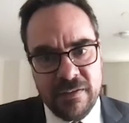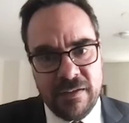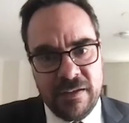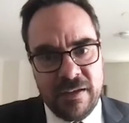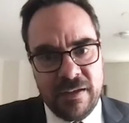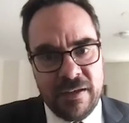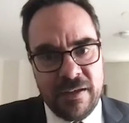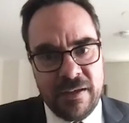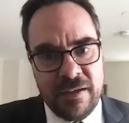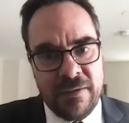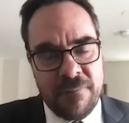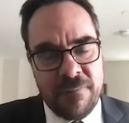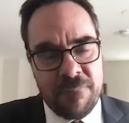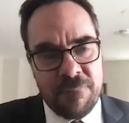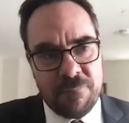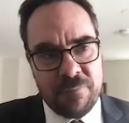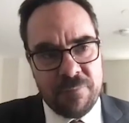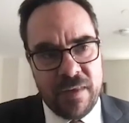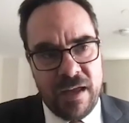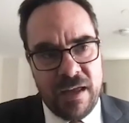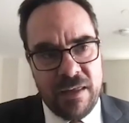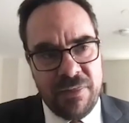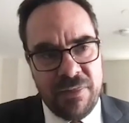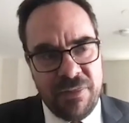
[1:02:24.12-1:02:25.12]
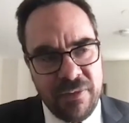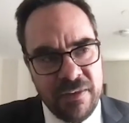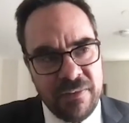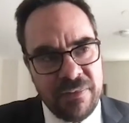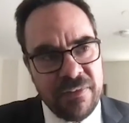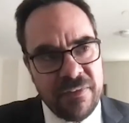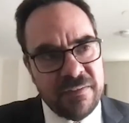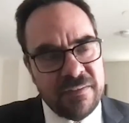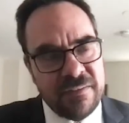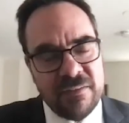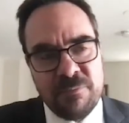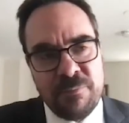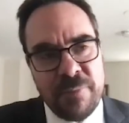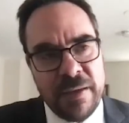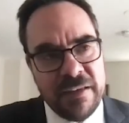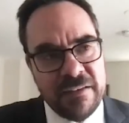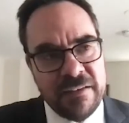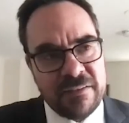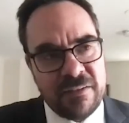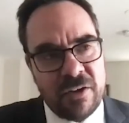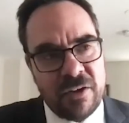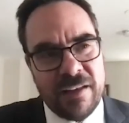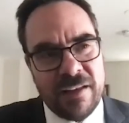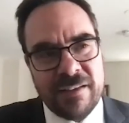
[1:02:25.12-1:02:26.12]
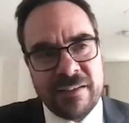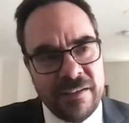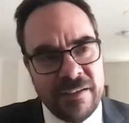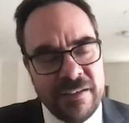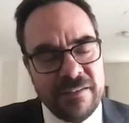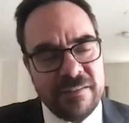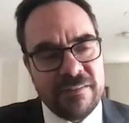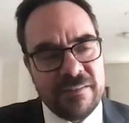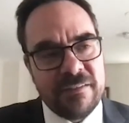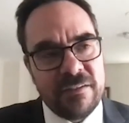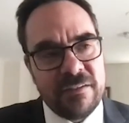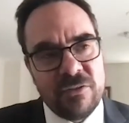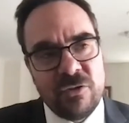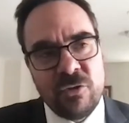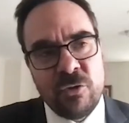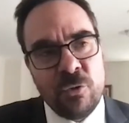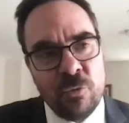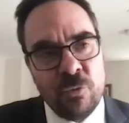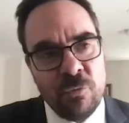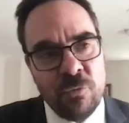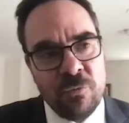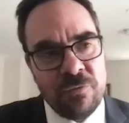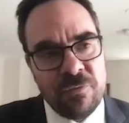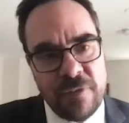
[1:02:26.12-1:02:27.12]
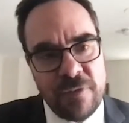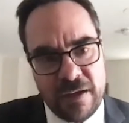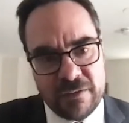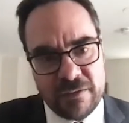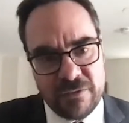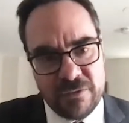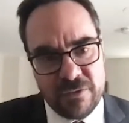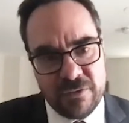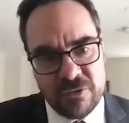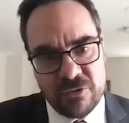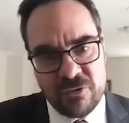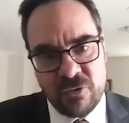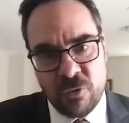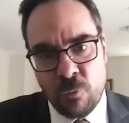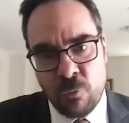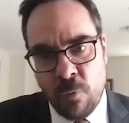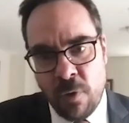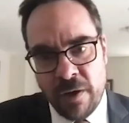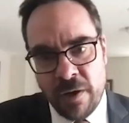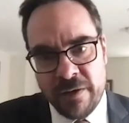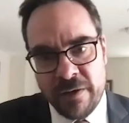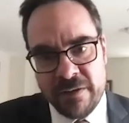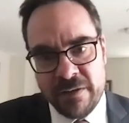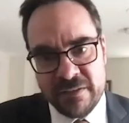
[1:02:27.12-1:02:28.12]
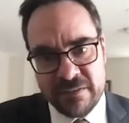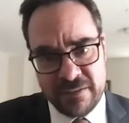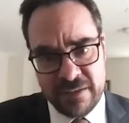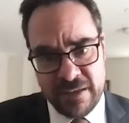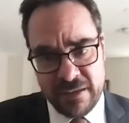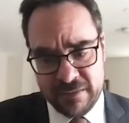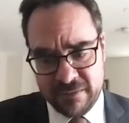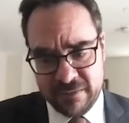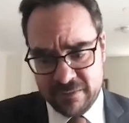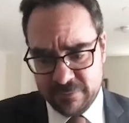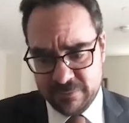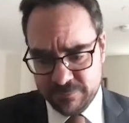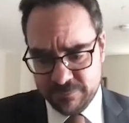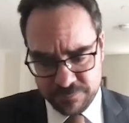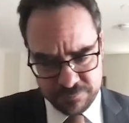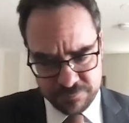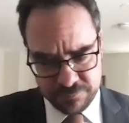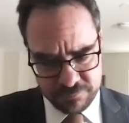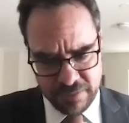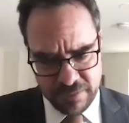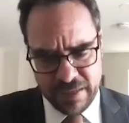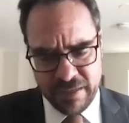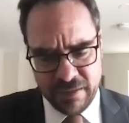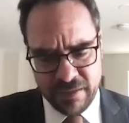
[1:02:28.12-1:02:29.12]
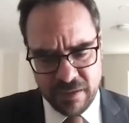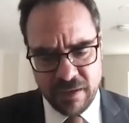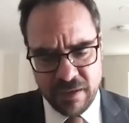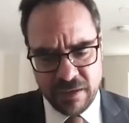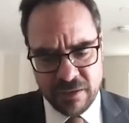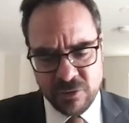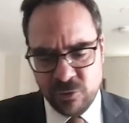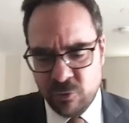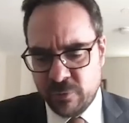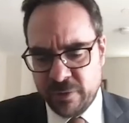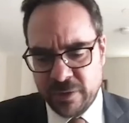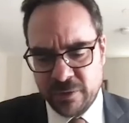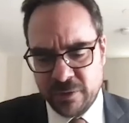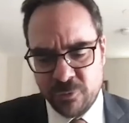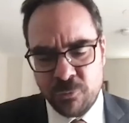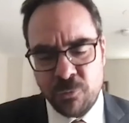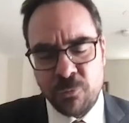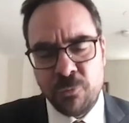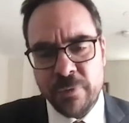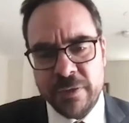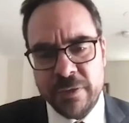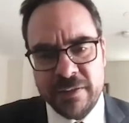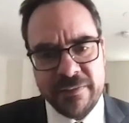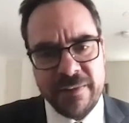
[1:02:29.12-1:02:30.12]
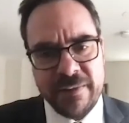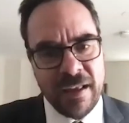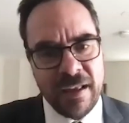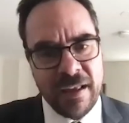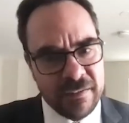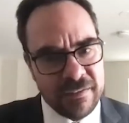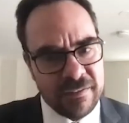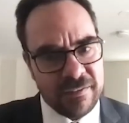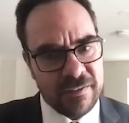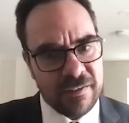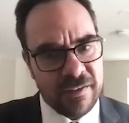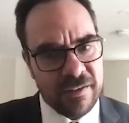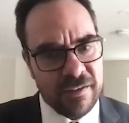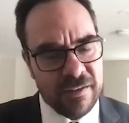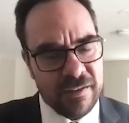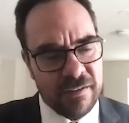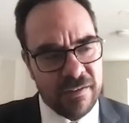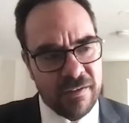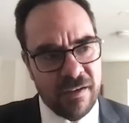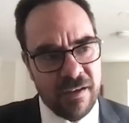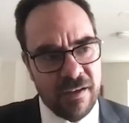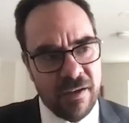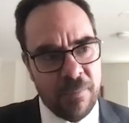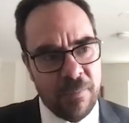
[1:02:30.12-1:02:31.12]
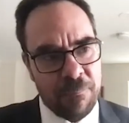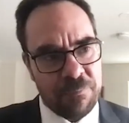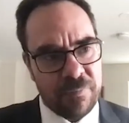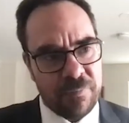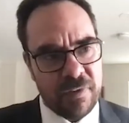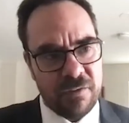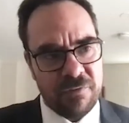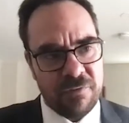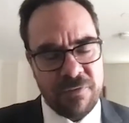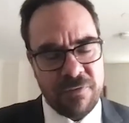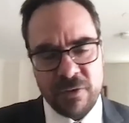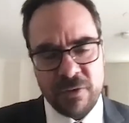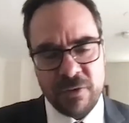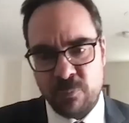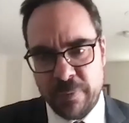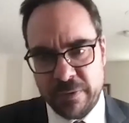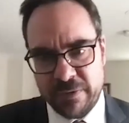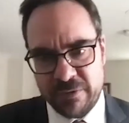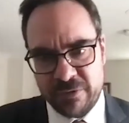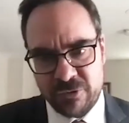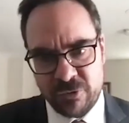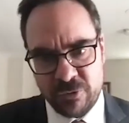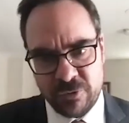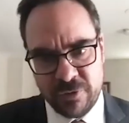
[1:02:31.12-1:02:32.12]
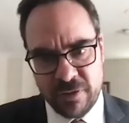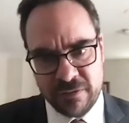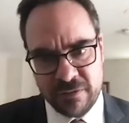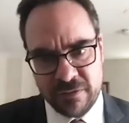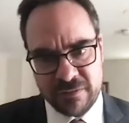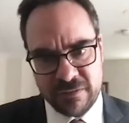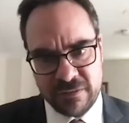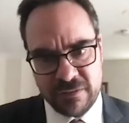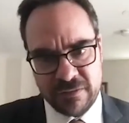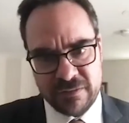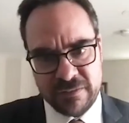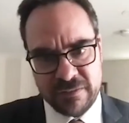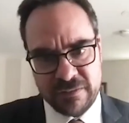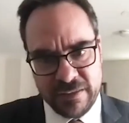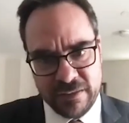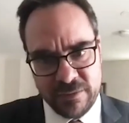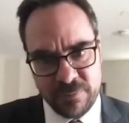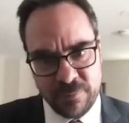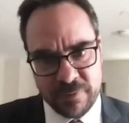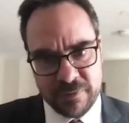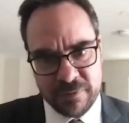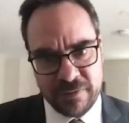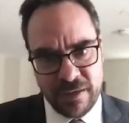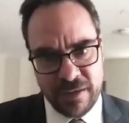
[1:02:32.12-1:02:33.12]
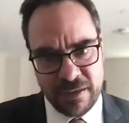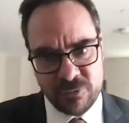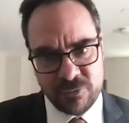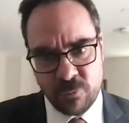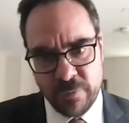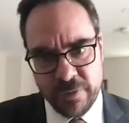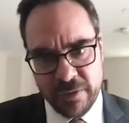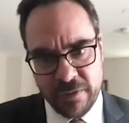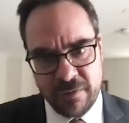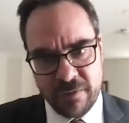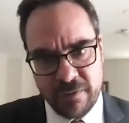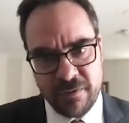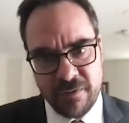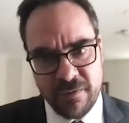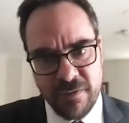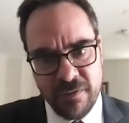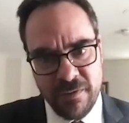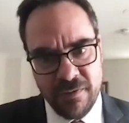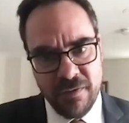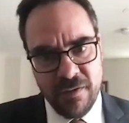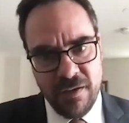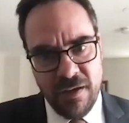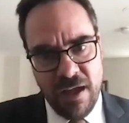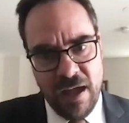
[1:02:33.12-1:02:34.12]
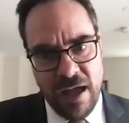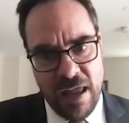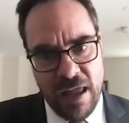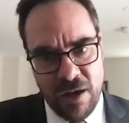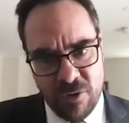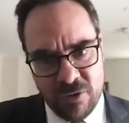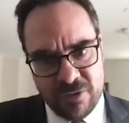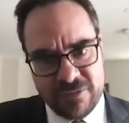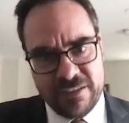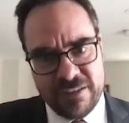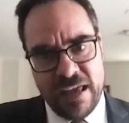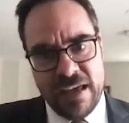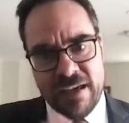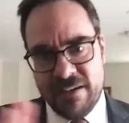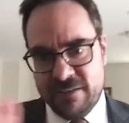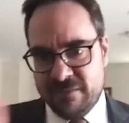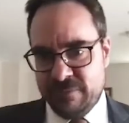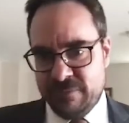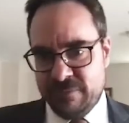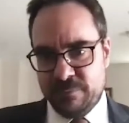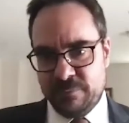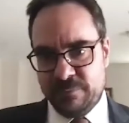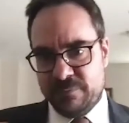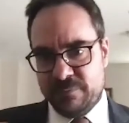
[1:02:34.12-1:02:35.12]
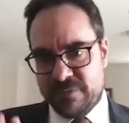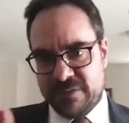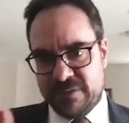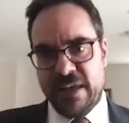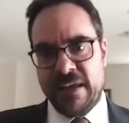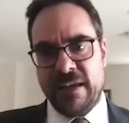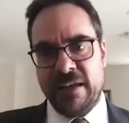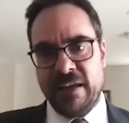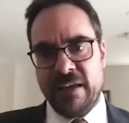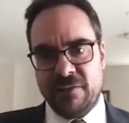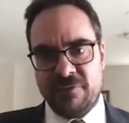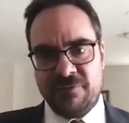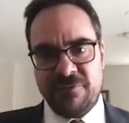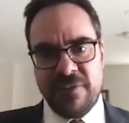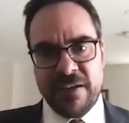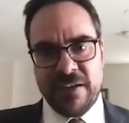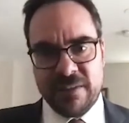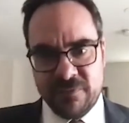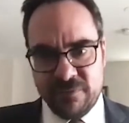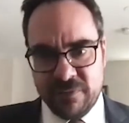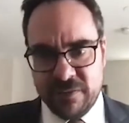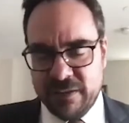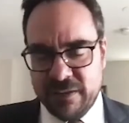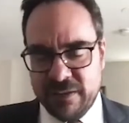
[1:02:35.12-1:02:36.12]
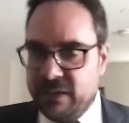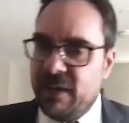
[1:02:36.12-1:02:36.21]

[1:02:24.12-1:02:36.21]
I think this is based on at least two factors. The one is that, and you can read that in Fatou Bensouda's statement last week, alongside saying effectively,